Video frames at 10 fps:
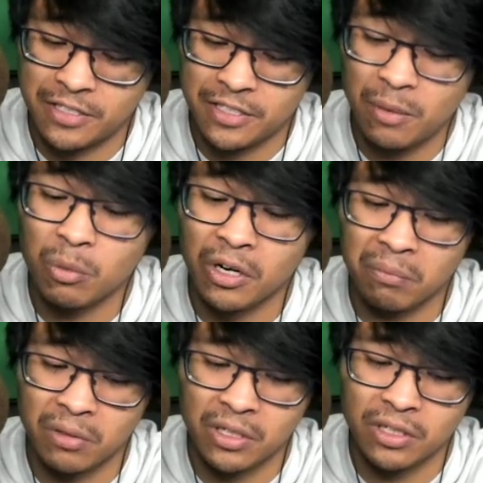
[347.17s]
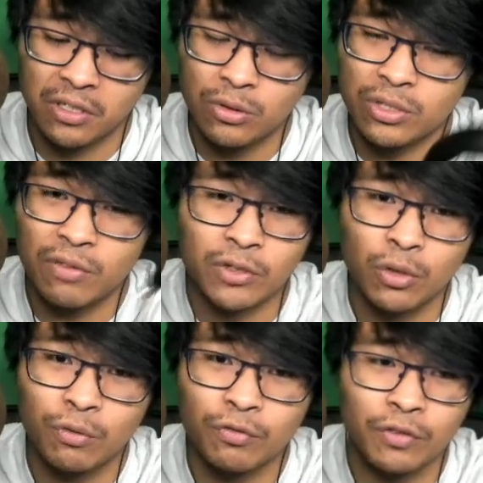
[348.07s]
somewhere, but you definitely
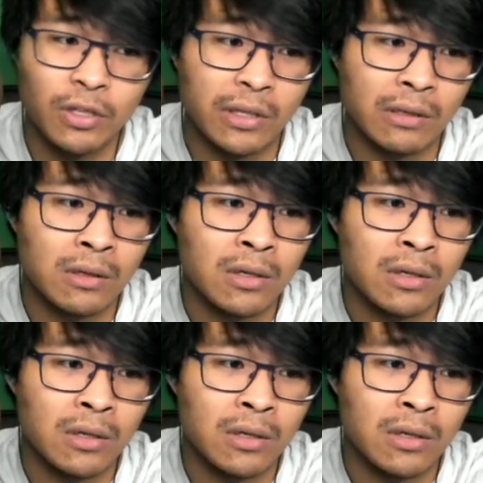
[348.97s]
don't feel it